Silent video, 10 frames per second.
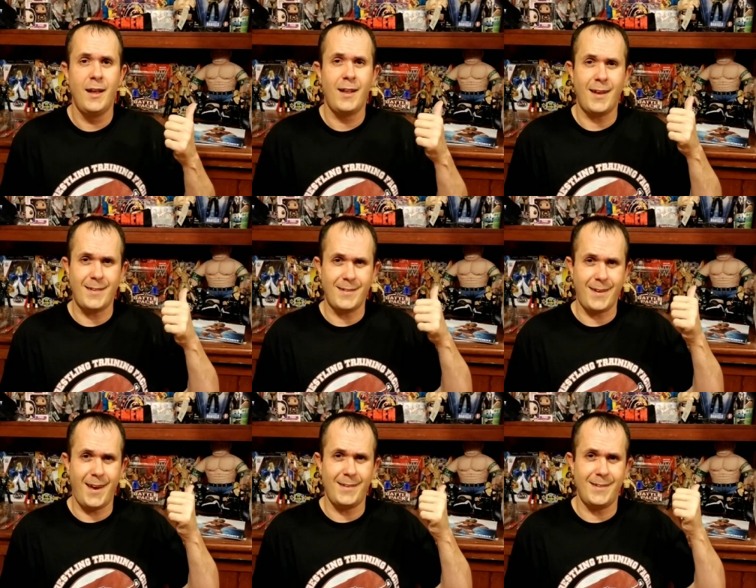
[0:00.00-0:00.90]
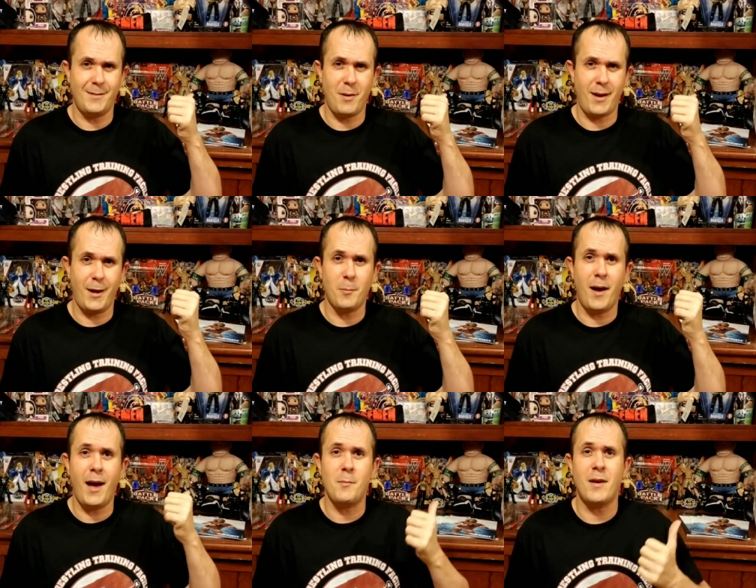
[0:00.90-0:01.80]
like this guy sitting back here
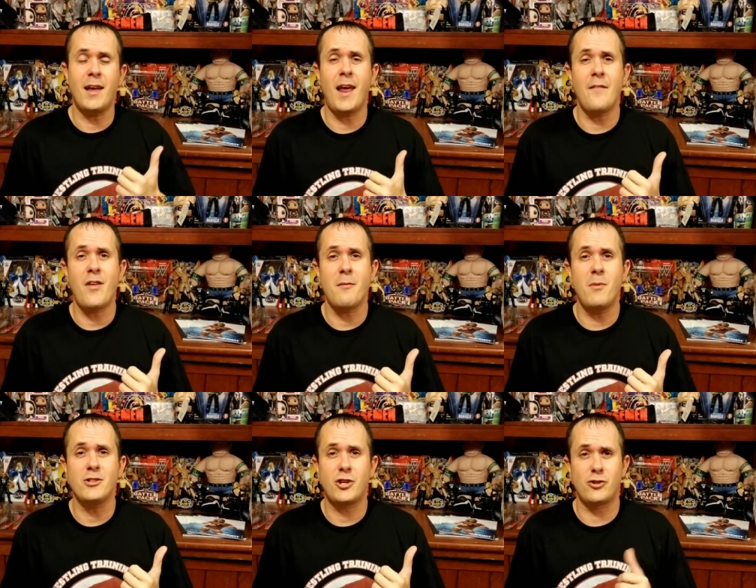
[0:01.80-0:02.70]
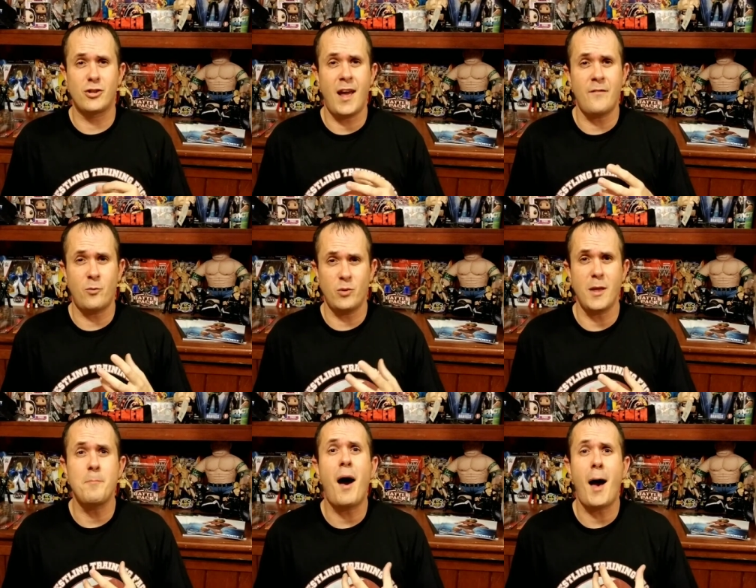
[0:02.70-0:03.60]
behind me, and have that muscular and have it
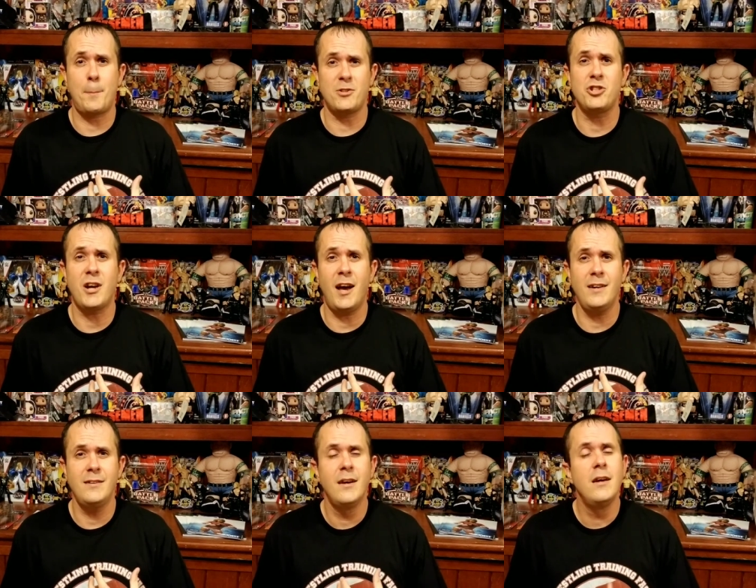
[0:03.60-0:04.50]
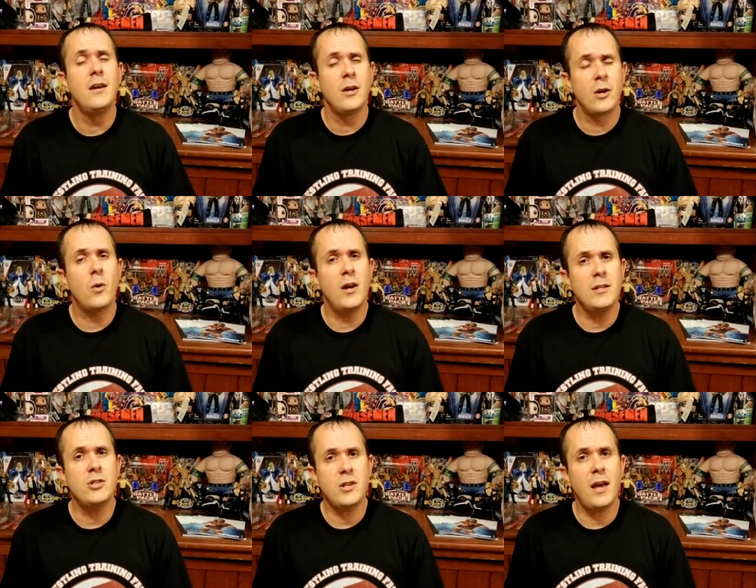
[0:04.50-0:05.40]
really pop and shine, go ahead
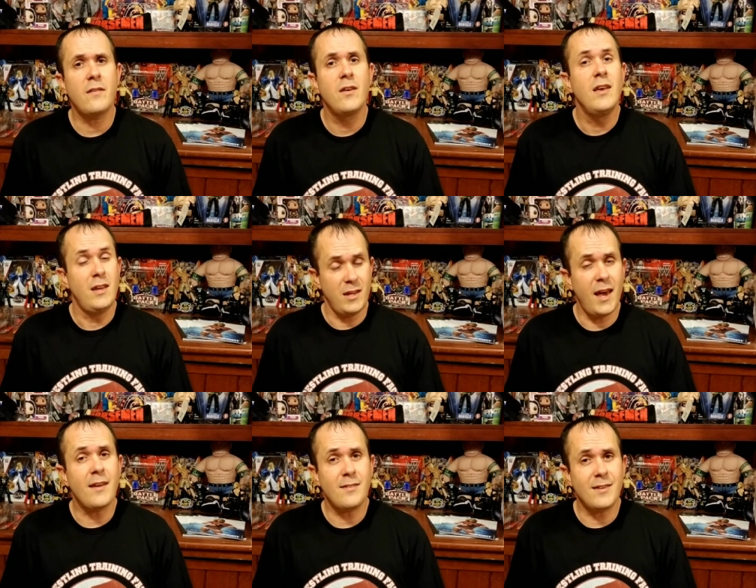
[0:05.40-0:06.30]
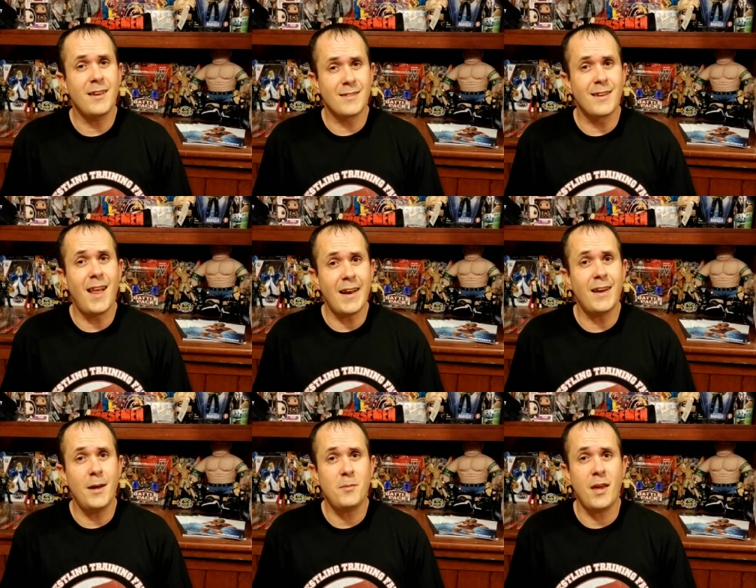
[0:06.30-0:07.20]
and shave. Yes, it is a lot of
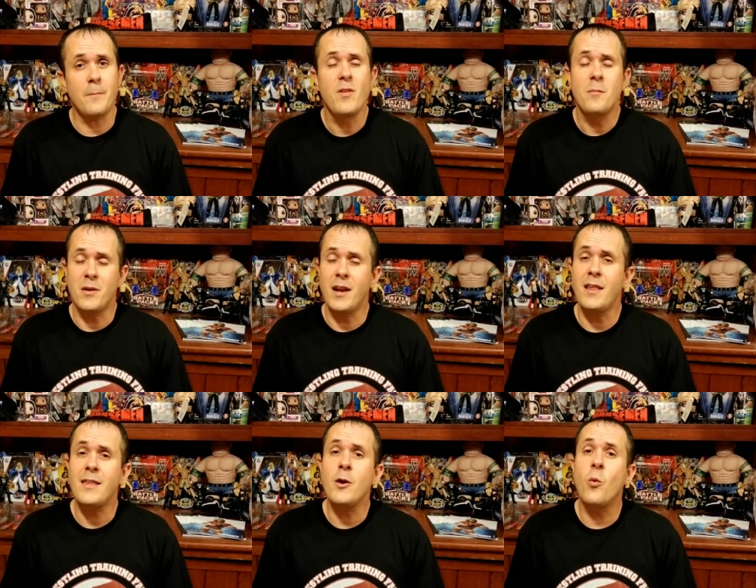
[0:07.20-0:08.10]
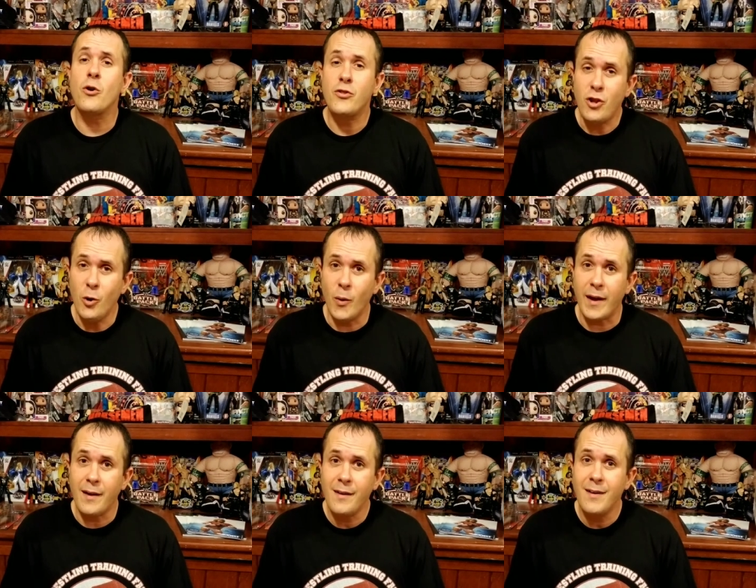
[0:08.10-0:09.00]
upkeep, but anything worth
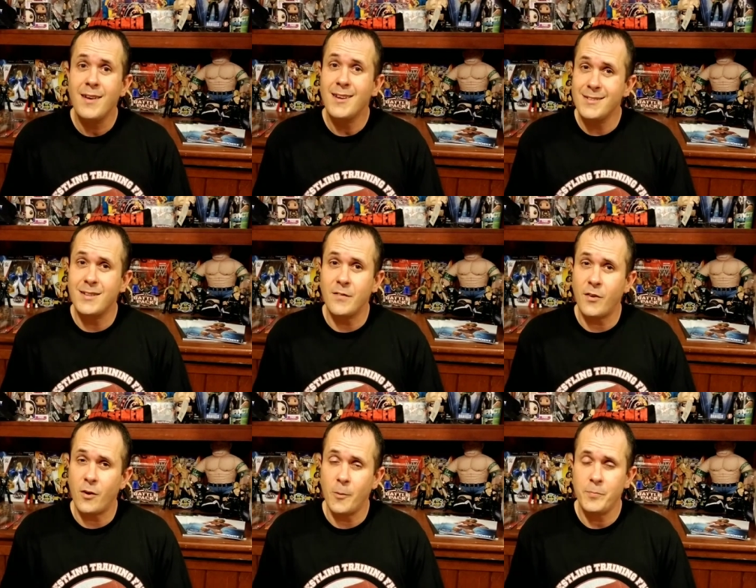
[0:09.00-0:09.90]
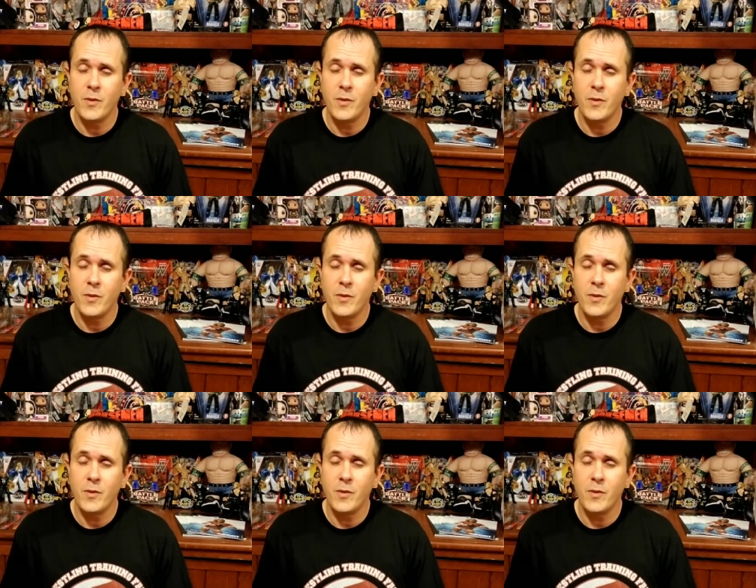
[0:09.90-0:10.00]
doing is difficult.